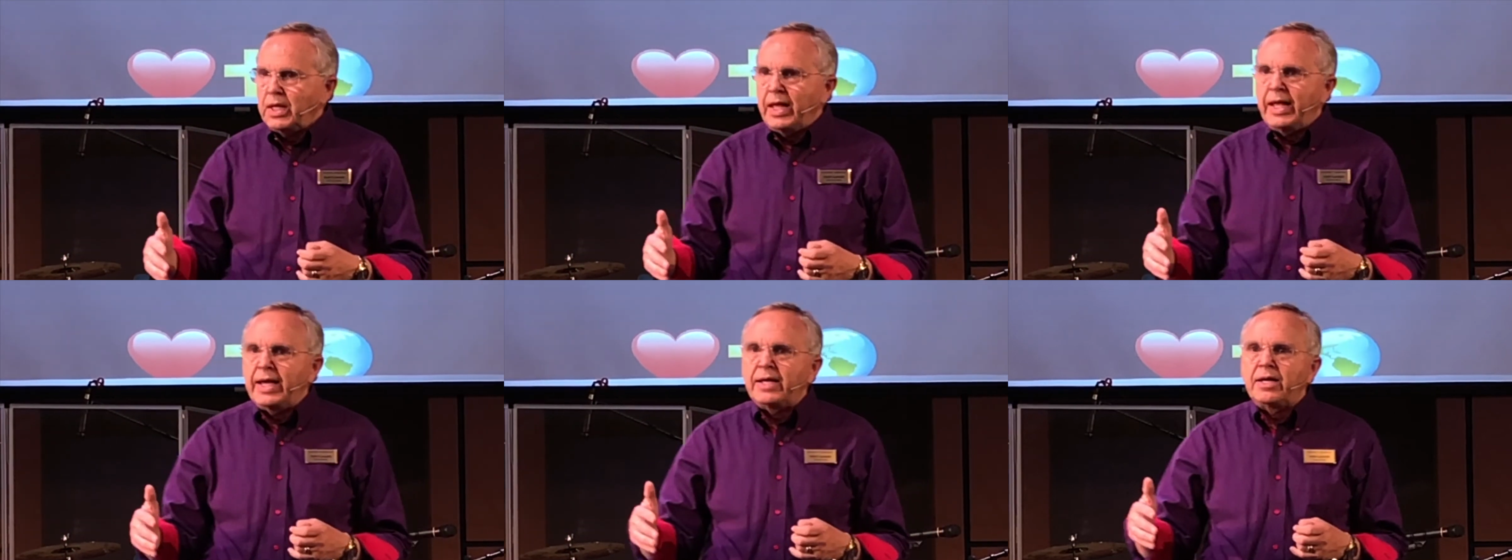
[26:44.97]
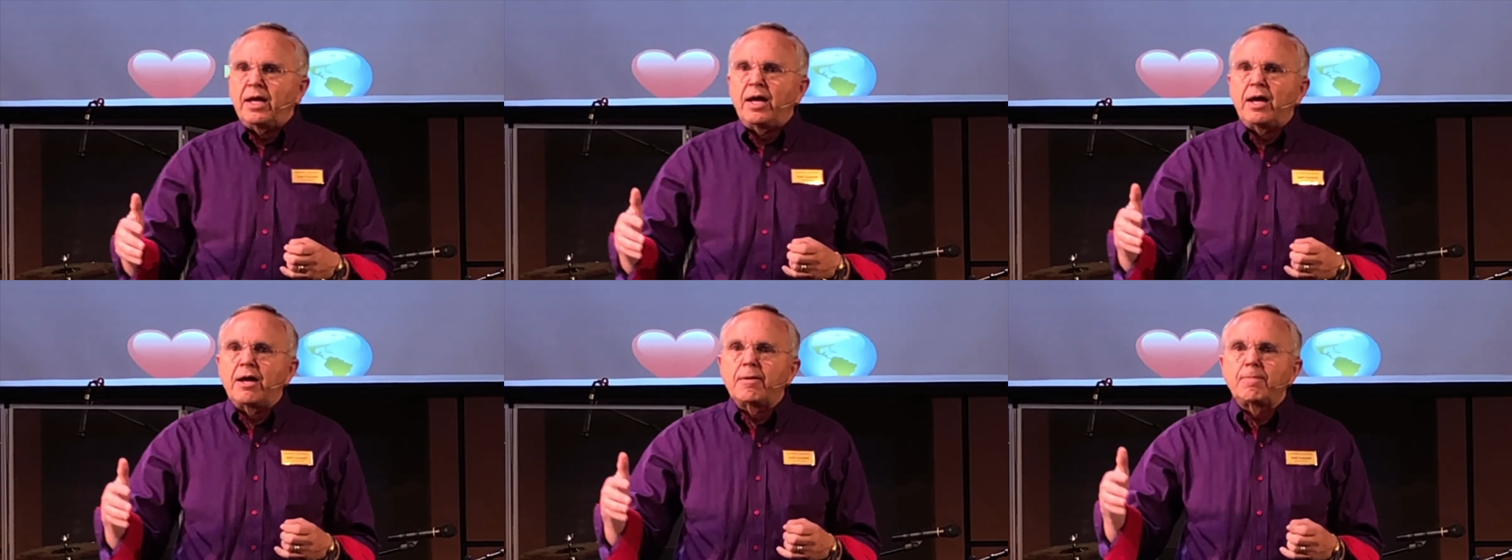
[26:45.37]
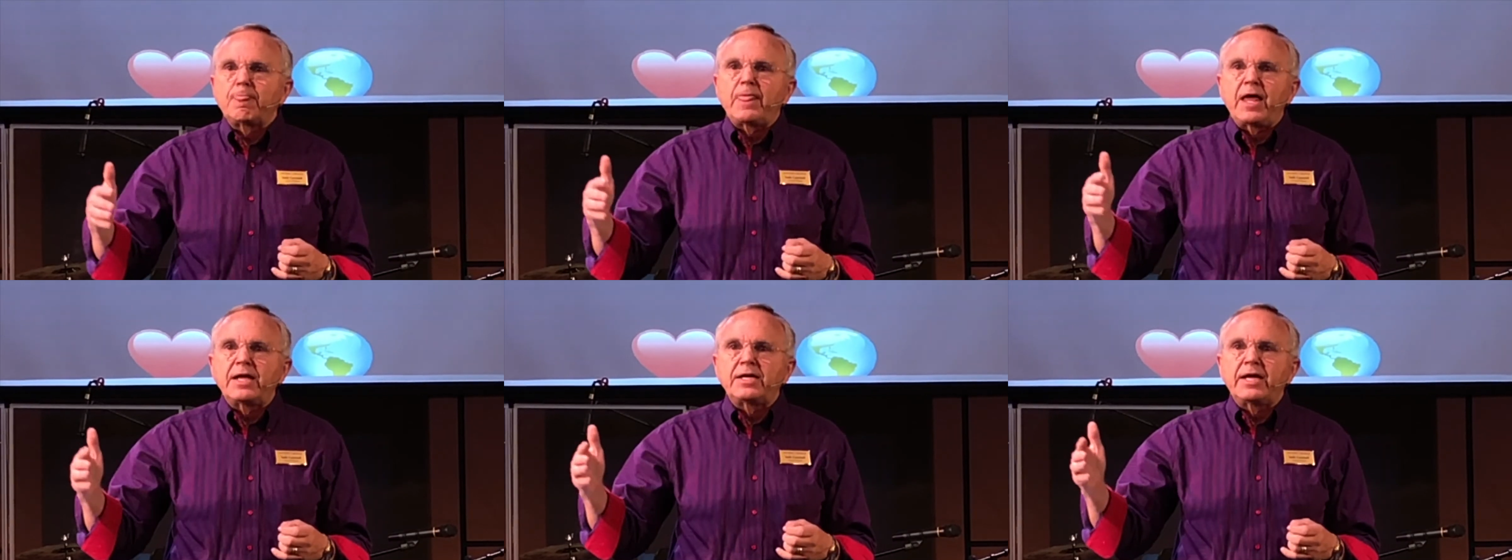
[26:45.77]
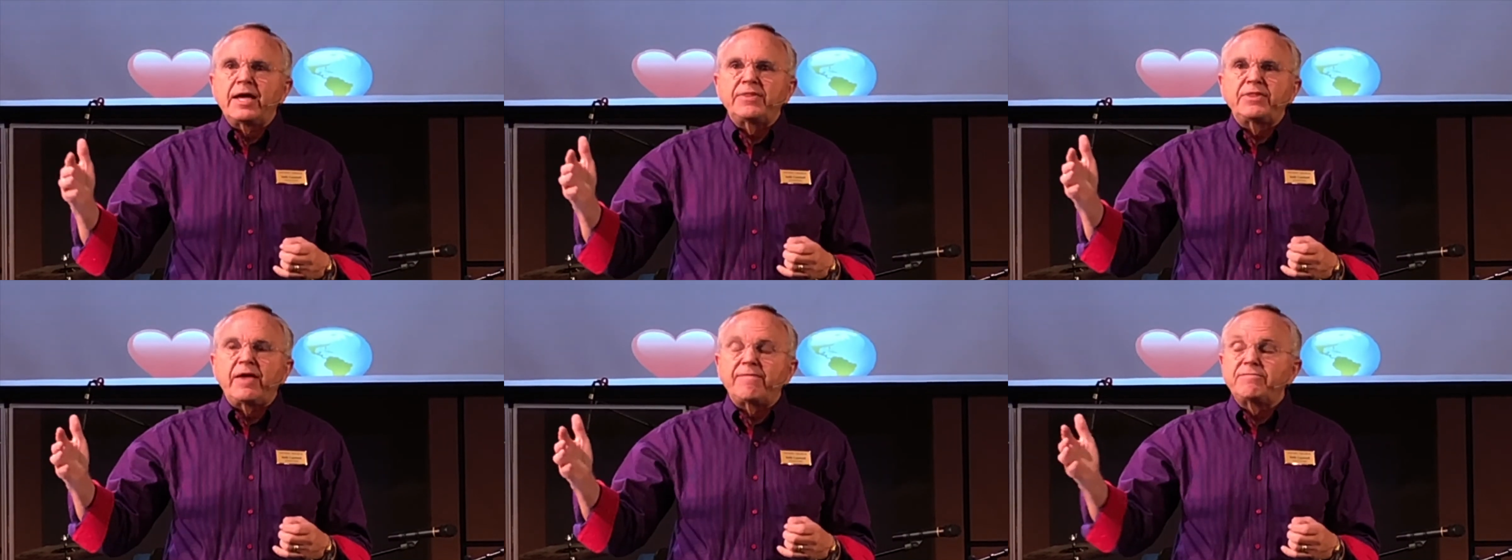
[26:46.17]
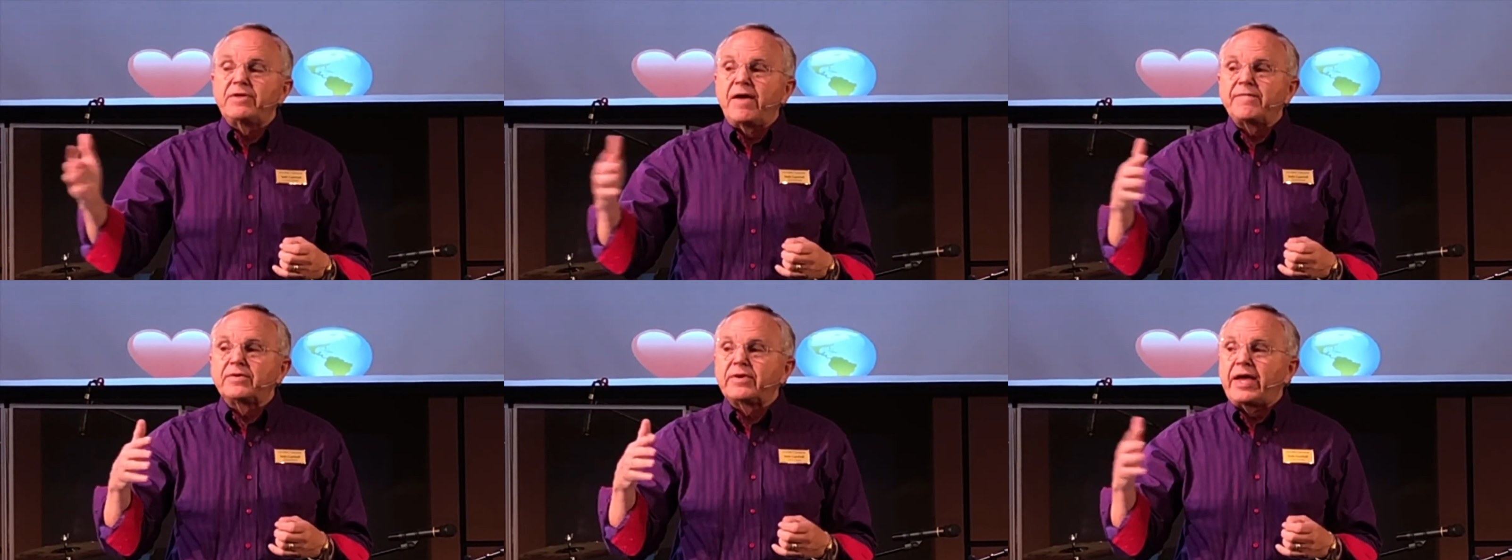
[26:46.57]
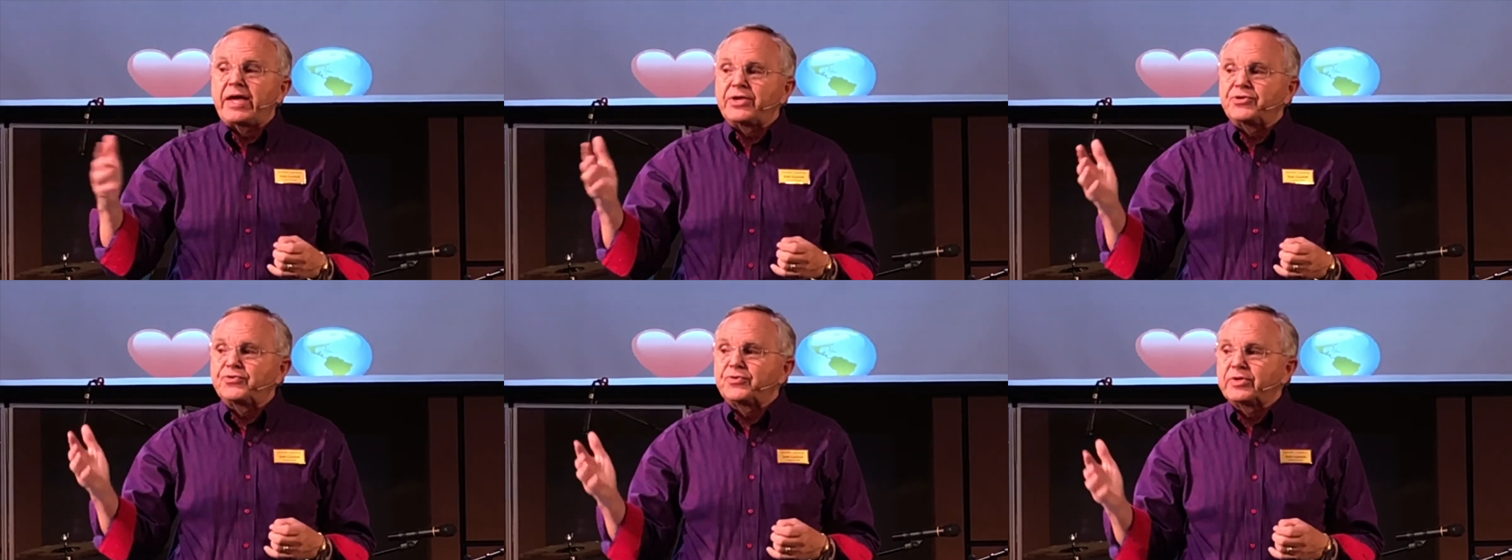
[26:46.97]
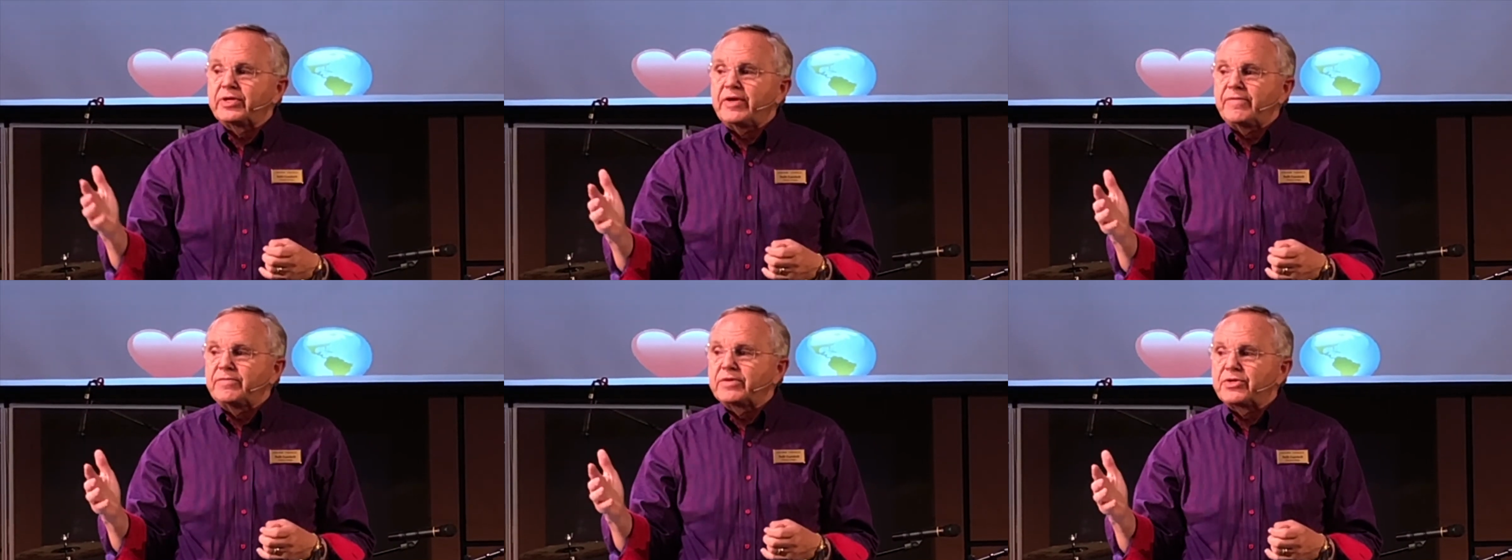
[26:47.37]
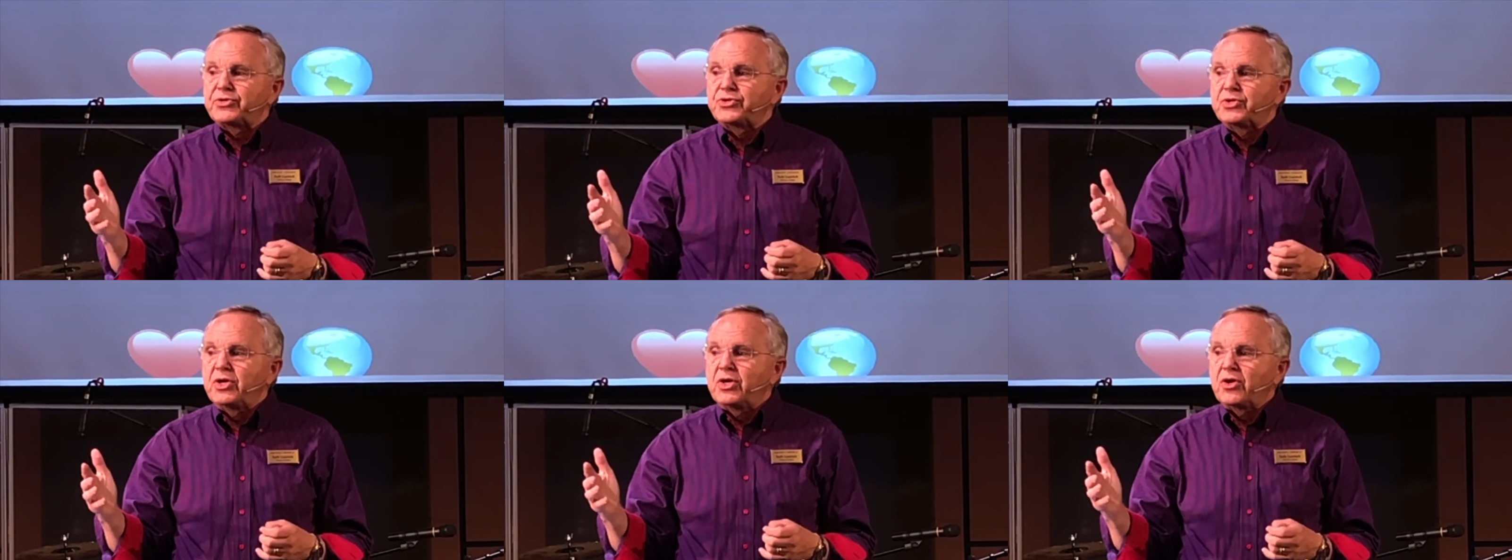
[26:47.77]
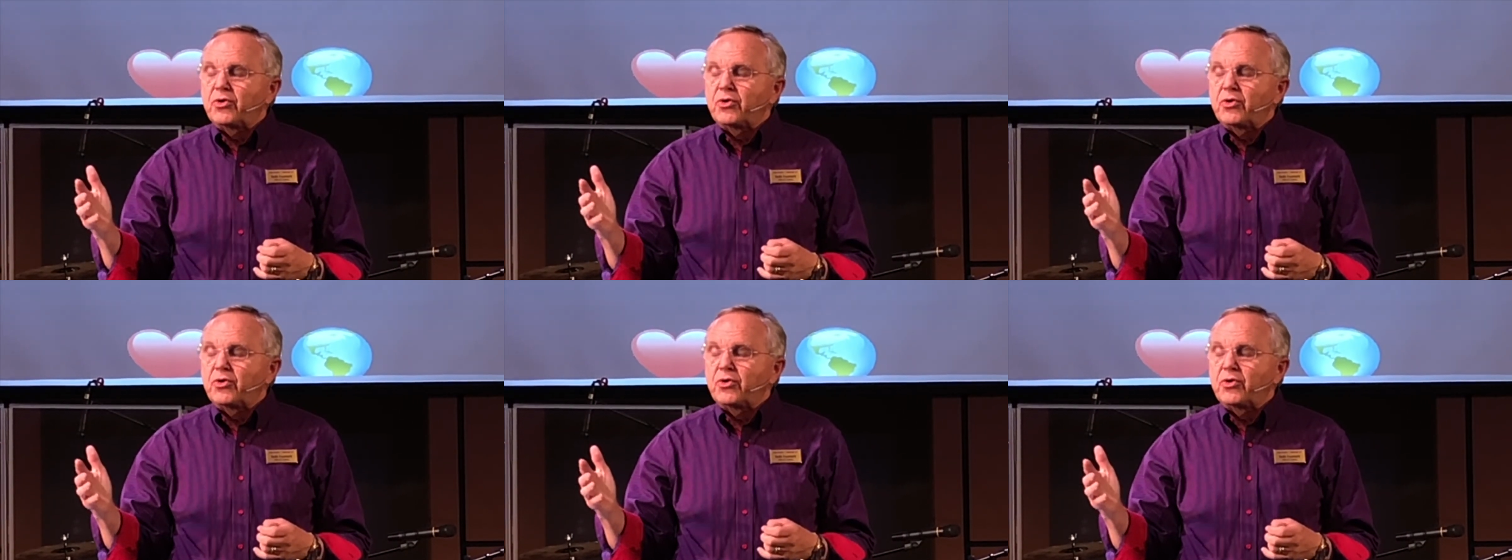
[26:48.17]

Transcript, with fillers: and, um, and yet they've never asked forgiveness